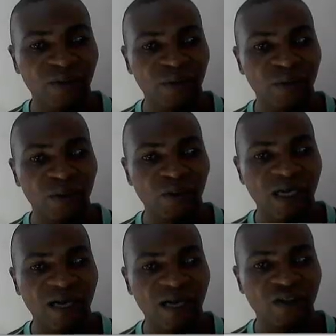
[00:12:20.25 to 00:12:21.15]
You also
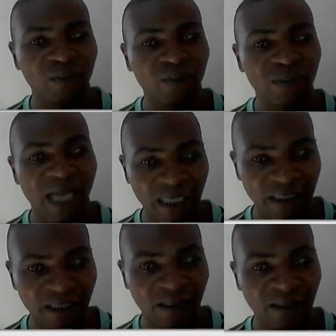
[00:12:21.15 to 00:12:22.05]
have some
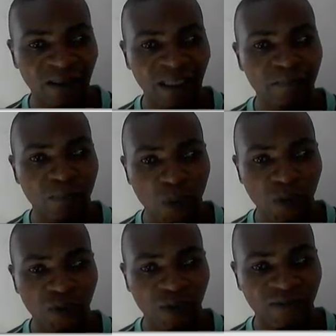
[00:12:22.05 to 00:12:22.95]
articles and
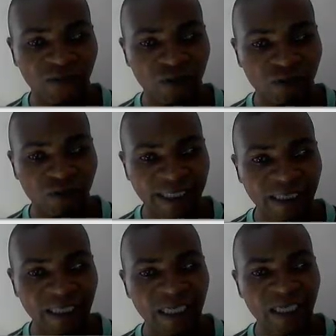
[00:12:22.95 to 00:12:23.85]
books you have to read.